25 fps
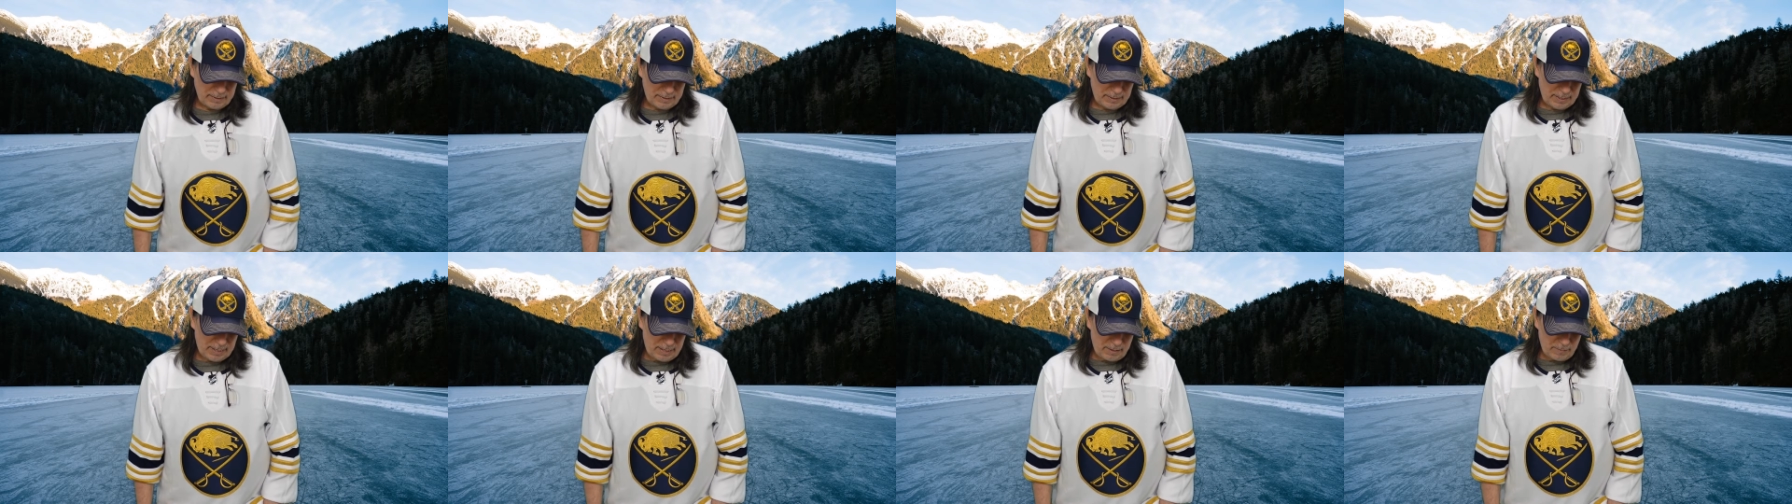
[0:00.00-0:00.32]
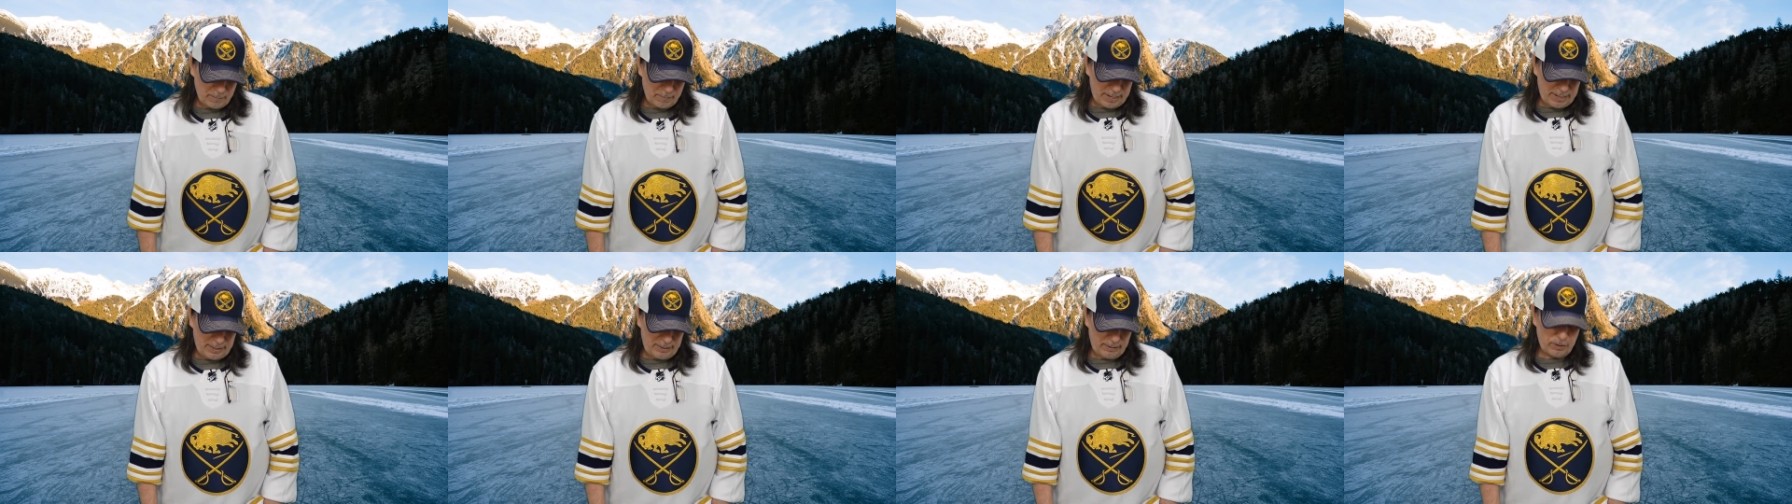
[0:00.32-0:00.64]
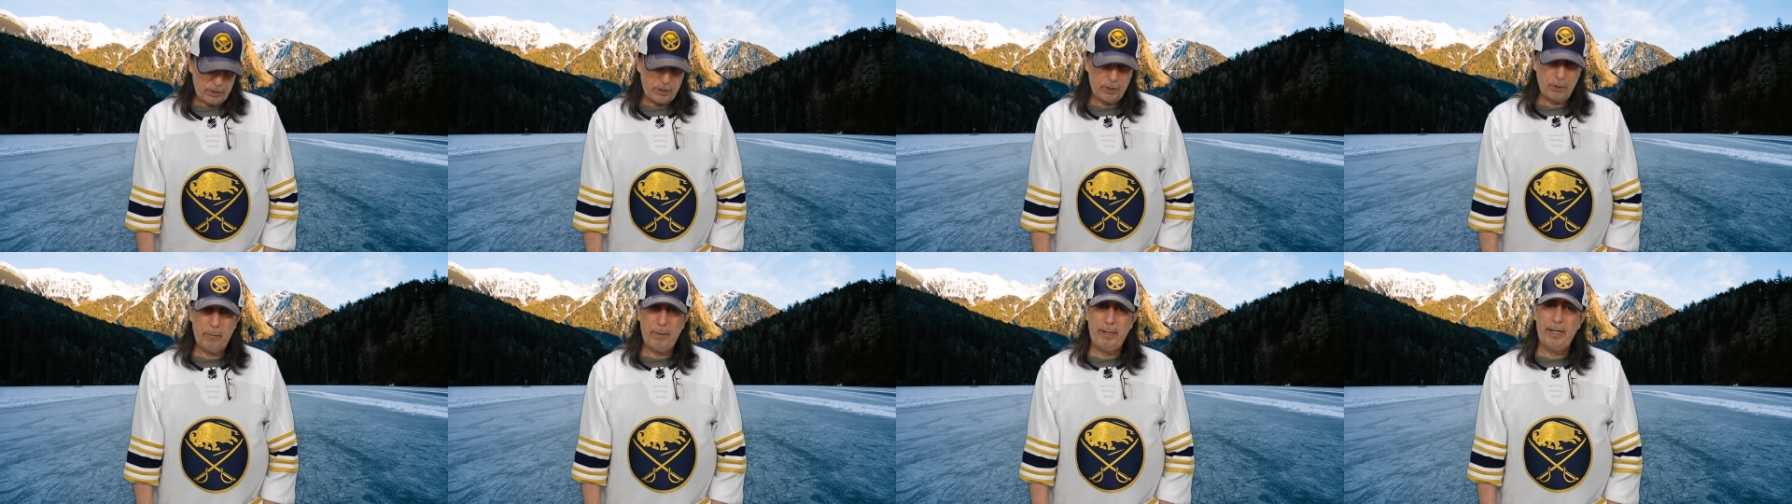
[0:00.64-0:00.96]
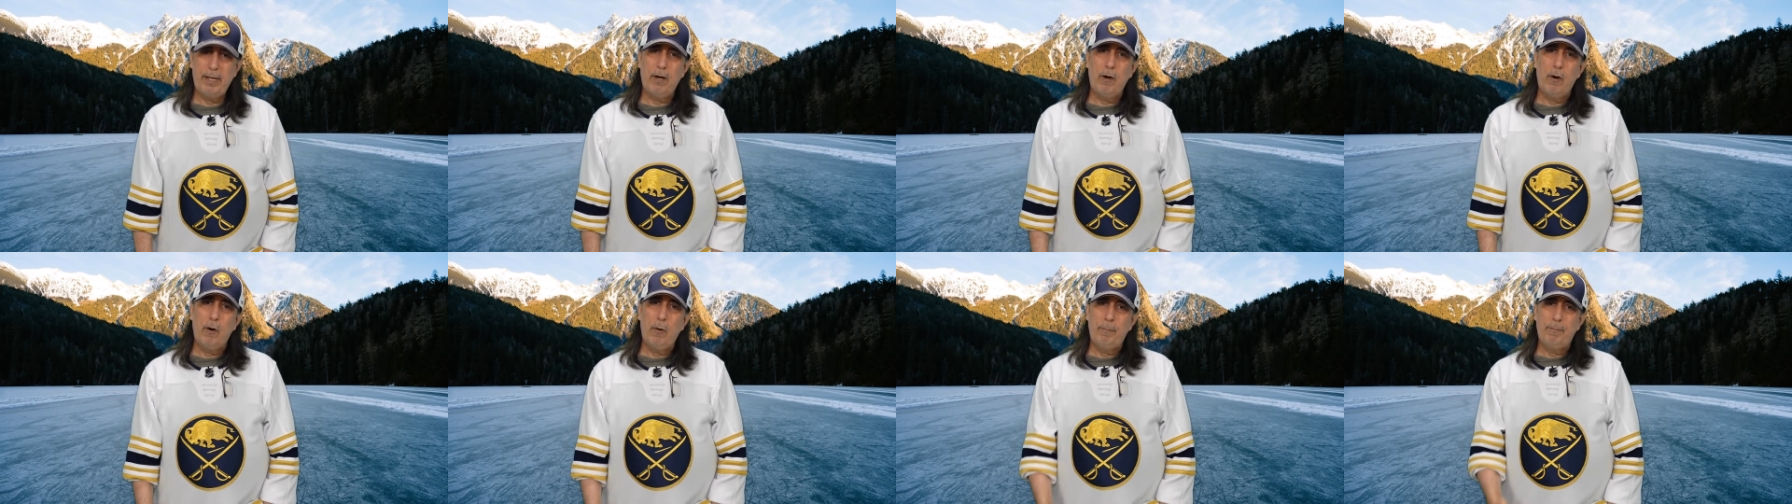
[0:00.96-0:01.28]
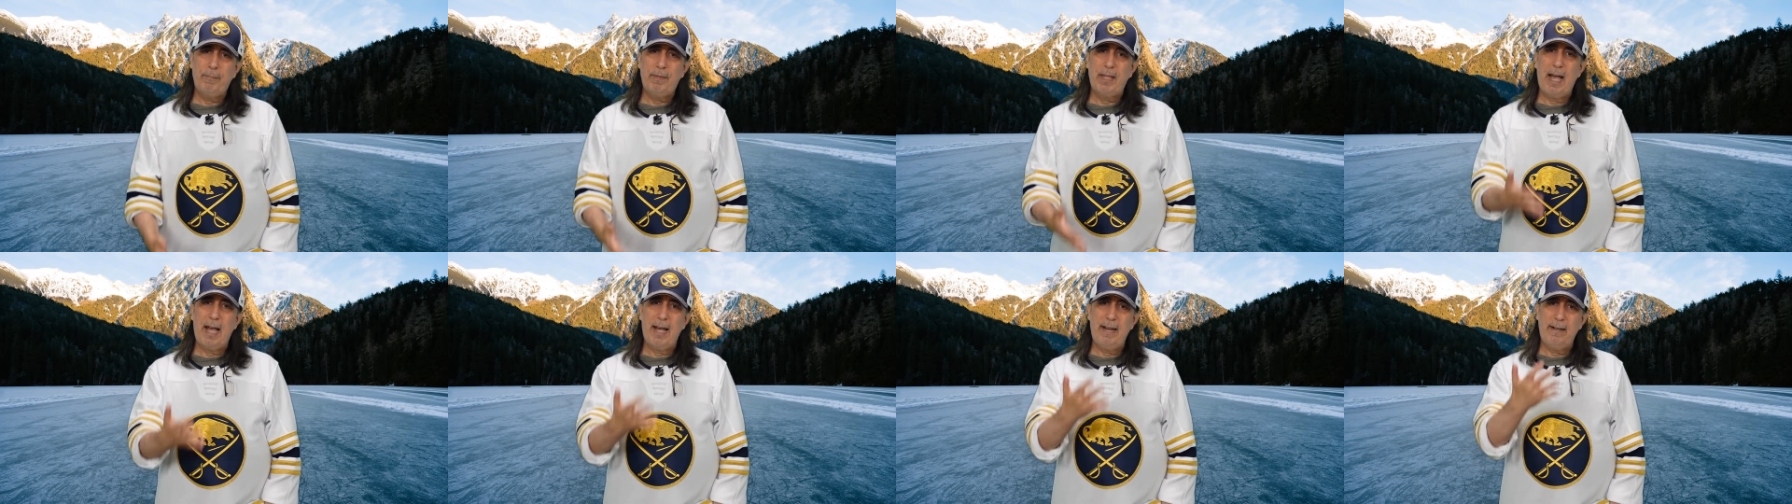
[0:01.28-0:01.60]
Anyway, Chewy, I hope
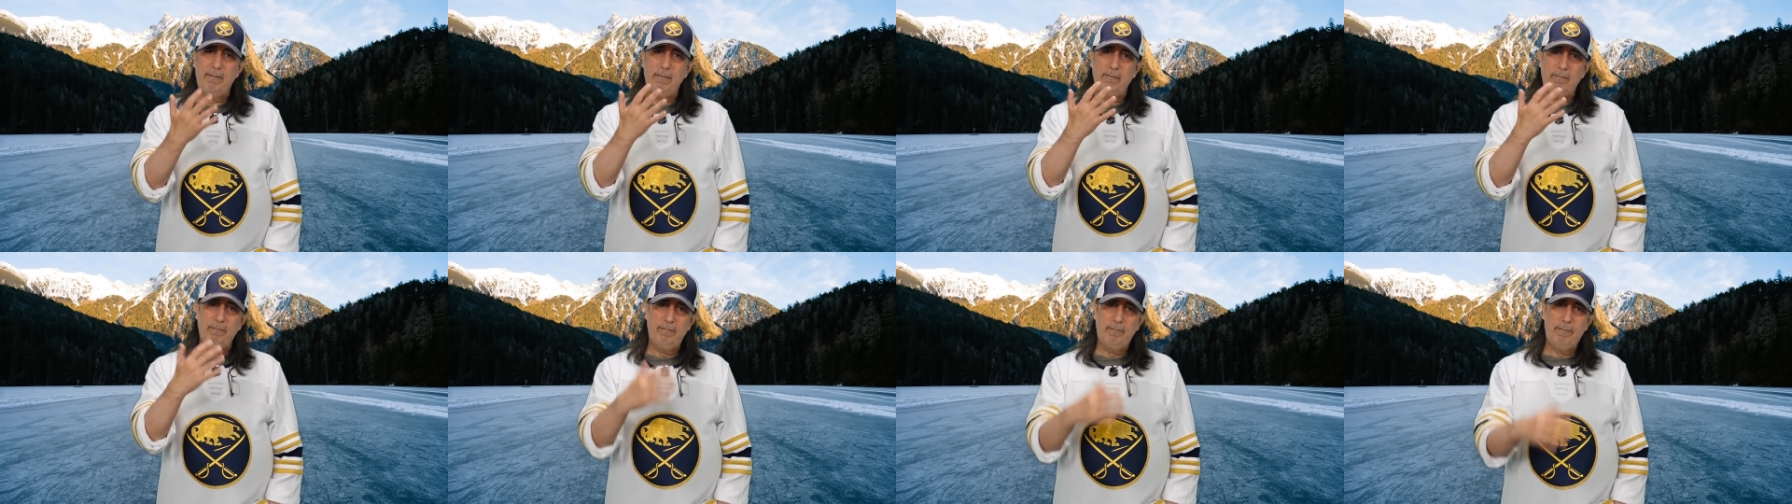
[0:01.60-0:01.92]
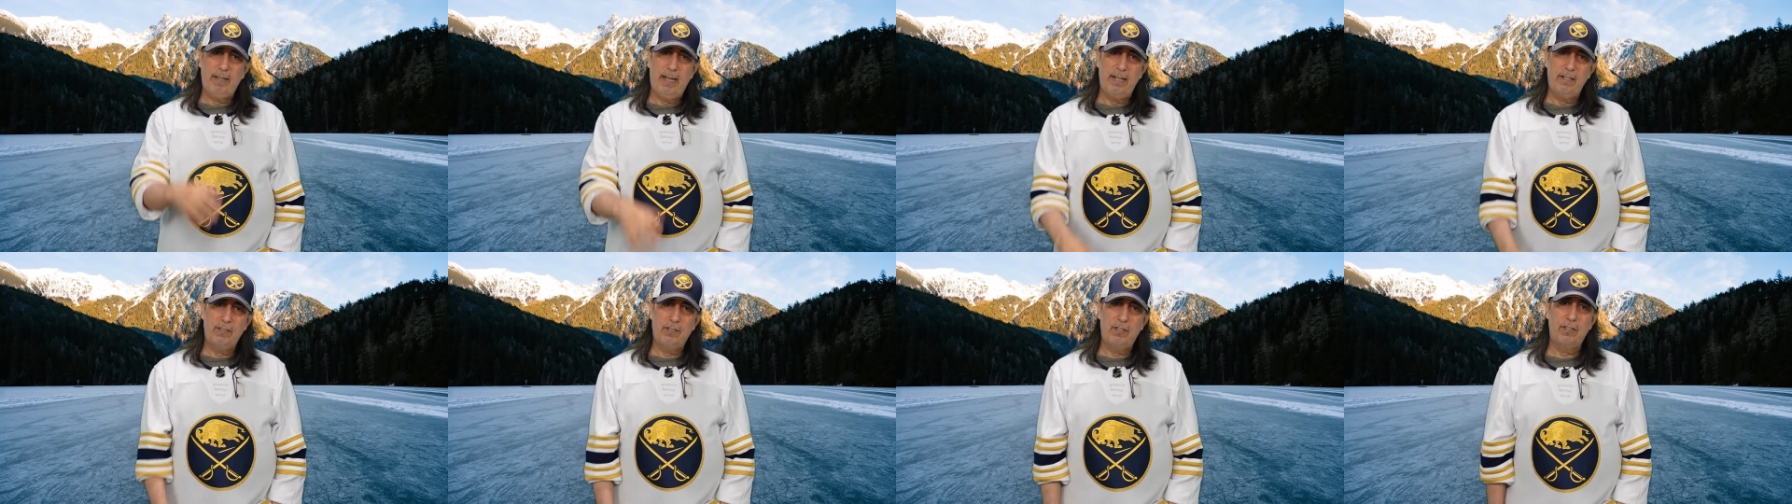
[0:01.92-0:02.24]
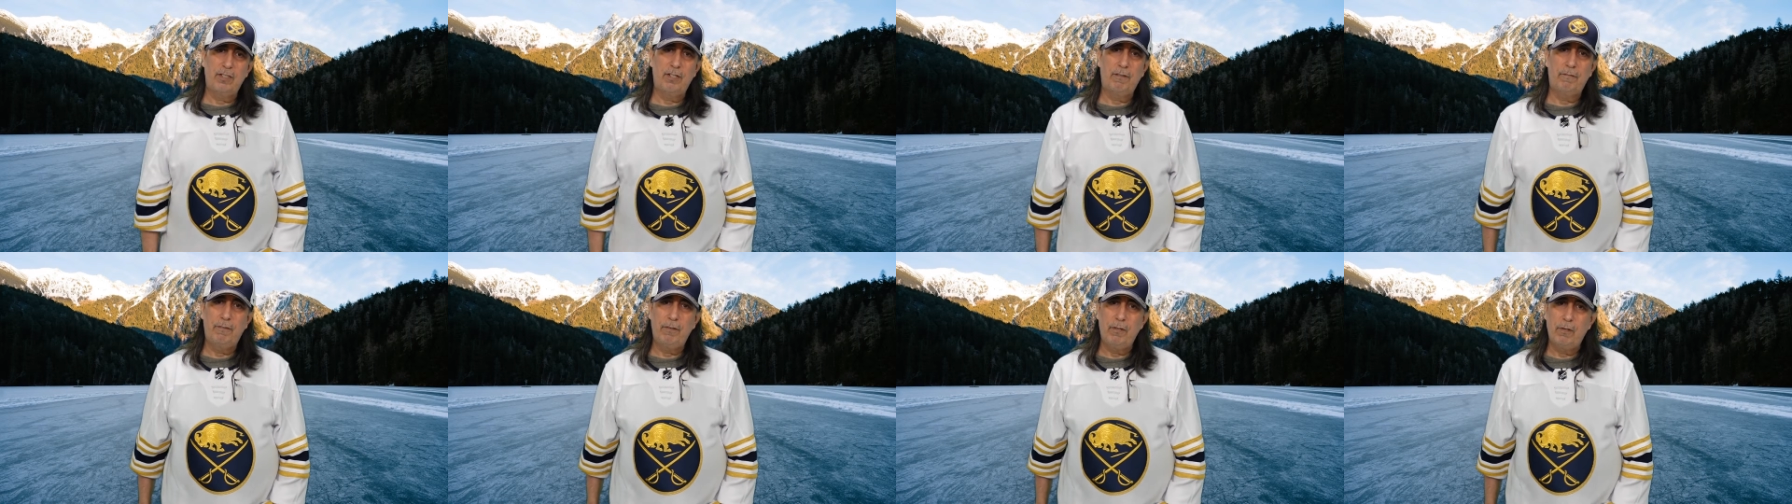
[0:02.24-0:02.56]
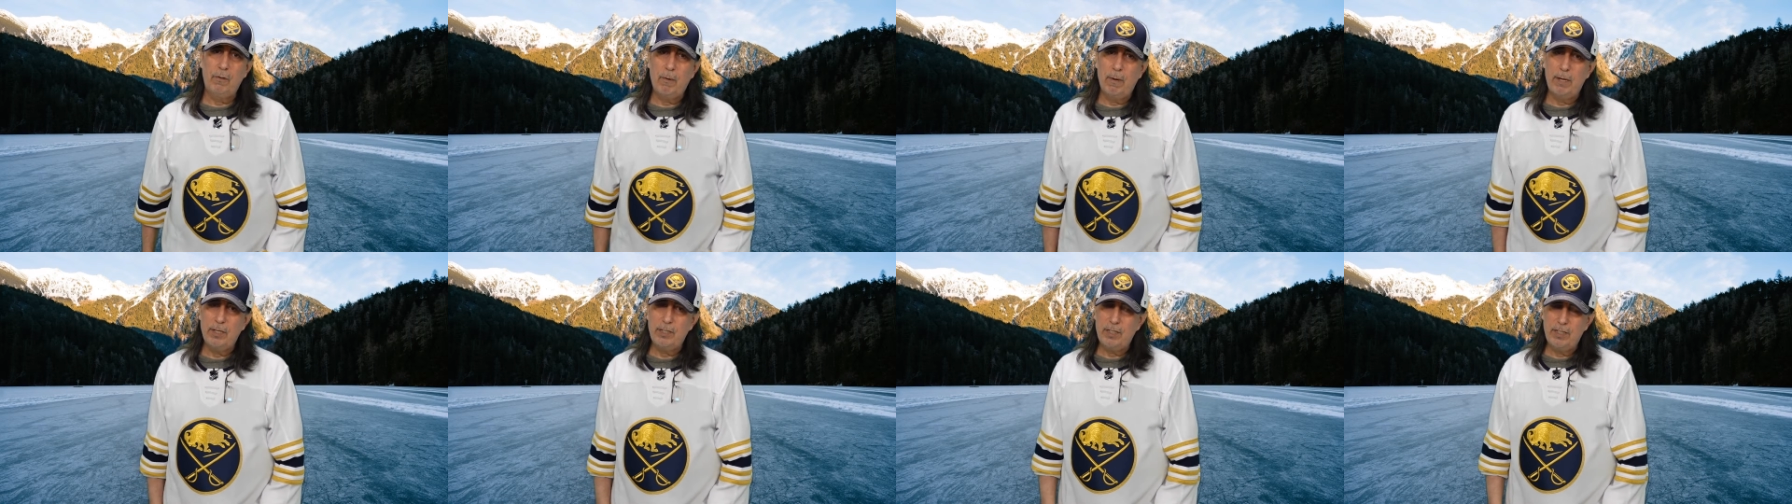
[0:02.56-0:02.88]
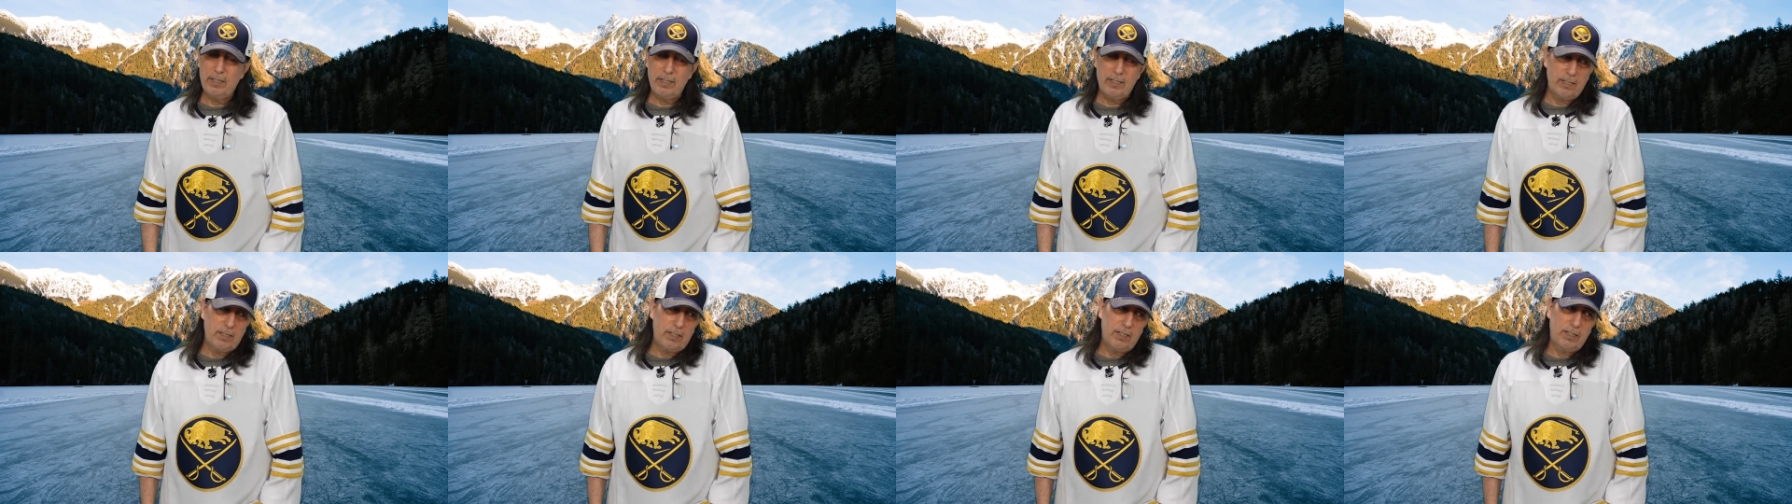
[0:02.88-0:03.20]
that answers a few questions.